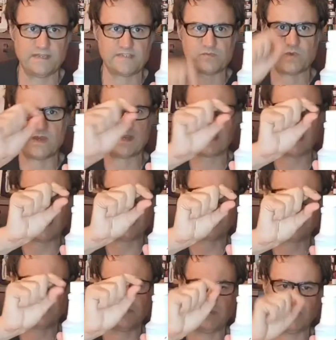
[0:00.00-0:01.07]
That's 1
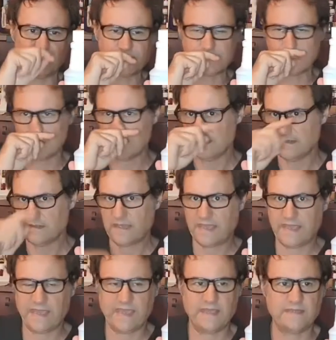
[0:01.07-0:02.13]
cap, 10 mils,
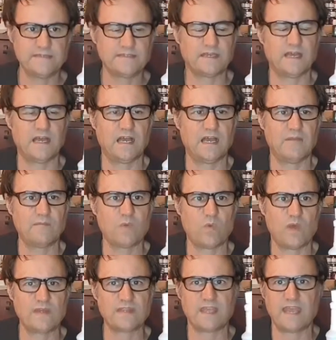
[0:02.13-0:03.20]
and
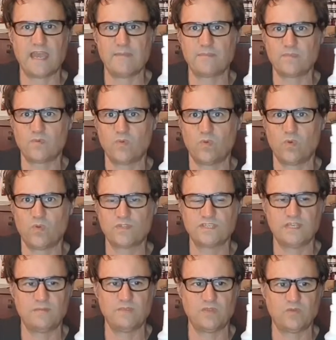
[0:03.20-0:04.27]
1 cap or
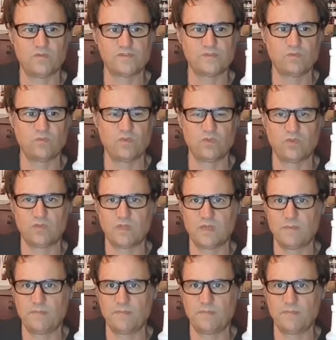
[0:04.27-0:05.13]
10 mils will,